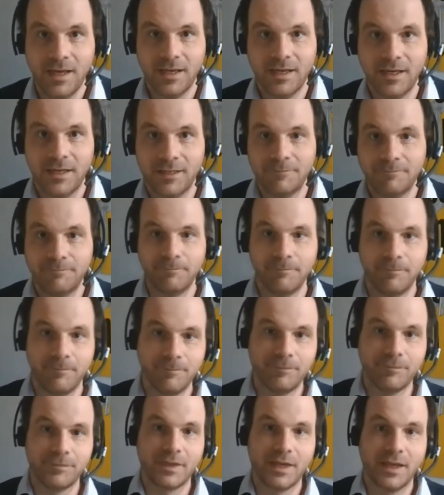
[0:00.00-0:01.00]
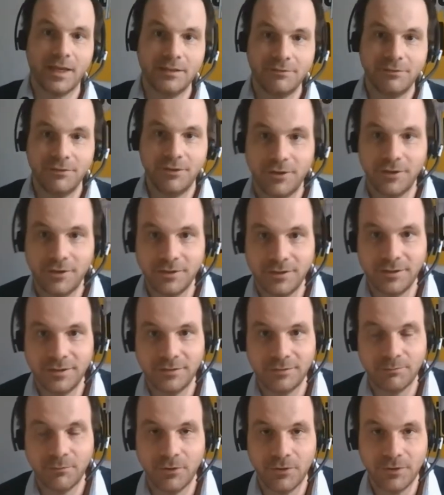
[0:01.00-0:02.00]
Um, as we heard
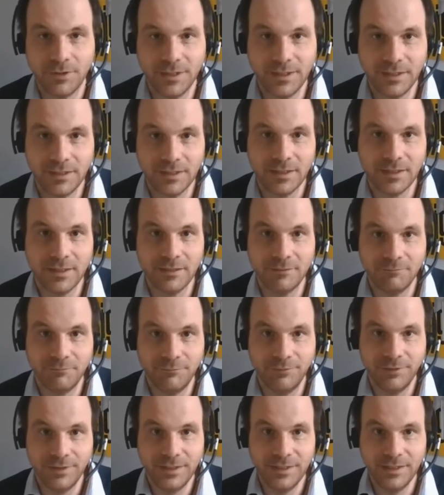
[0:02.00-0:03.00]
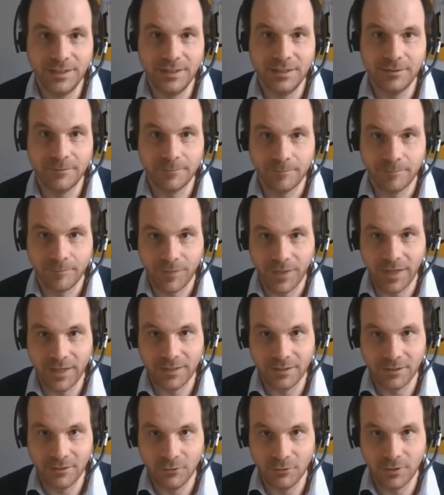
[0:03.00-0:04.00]
this morning, um, we
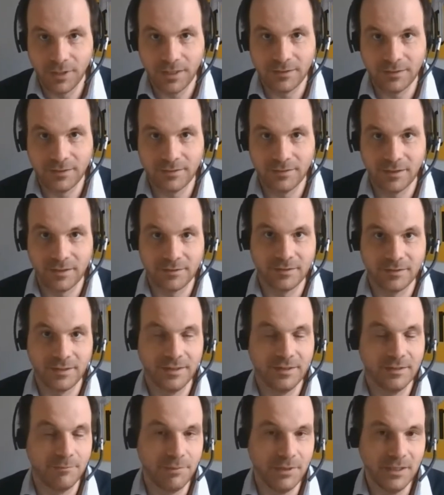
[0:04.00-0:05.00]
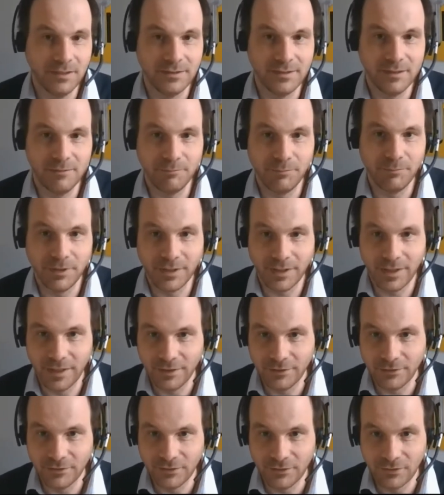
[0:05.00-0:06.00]
had a look at the sustainability
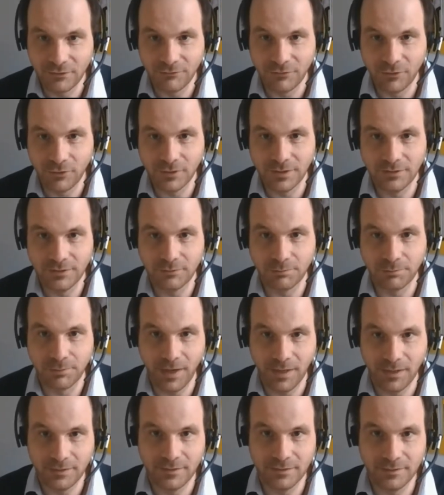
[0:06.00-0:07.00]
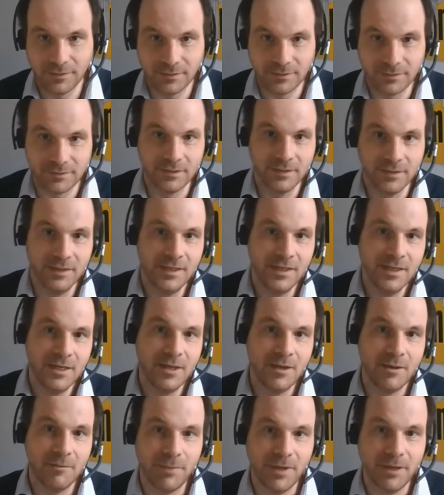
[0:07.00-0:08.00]
implications of all these practices
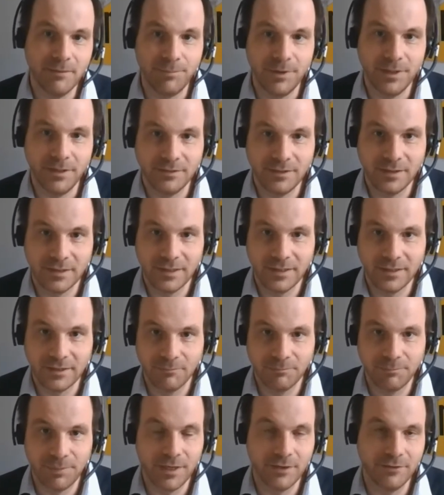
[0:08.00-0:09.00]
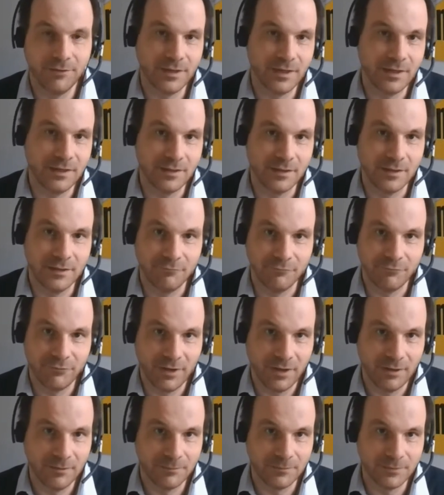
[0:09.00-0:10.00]
by basically comparing um,
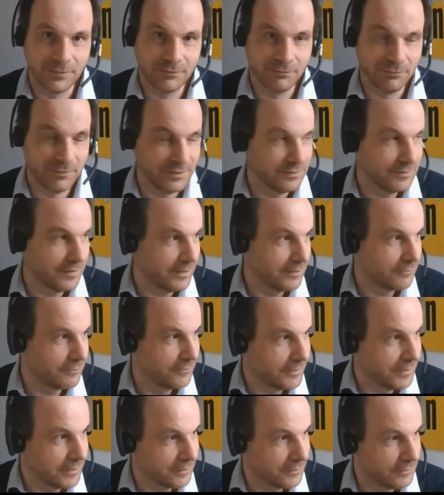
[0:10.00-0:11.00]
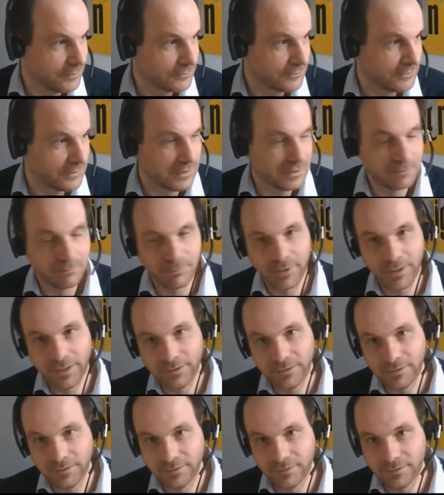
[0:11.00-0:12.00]
farms with agroecological
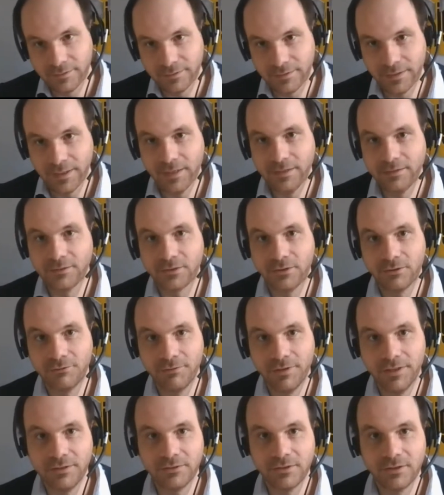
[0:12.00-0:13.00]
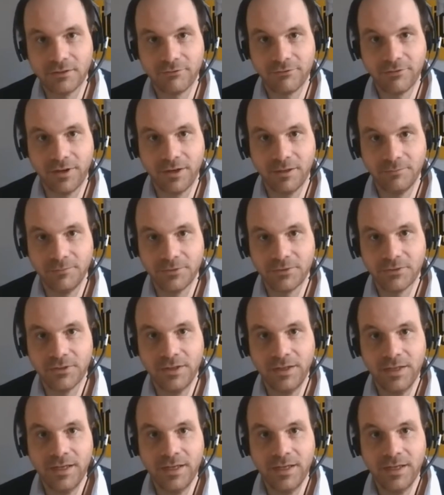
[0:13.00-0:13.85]
practices against conventional farms.